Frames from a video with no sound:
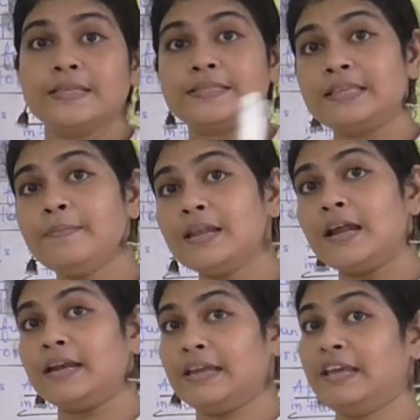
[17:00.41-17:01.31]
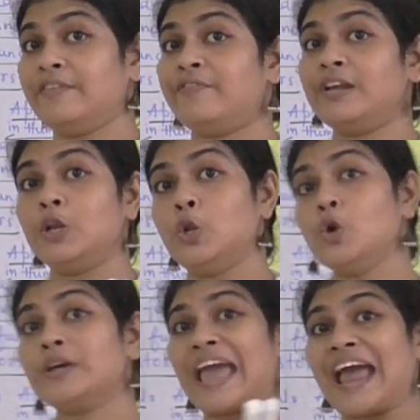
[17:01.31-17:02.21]
Similarly, if we
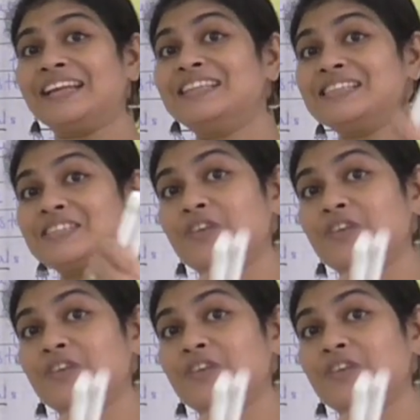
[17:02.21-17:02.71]
look at the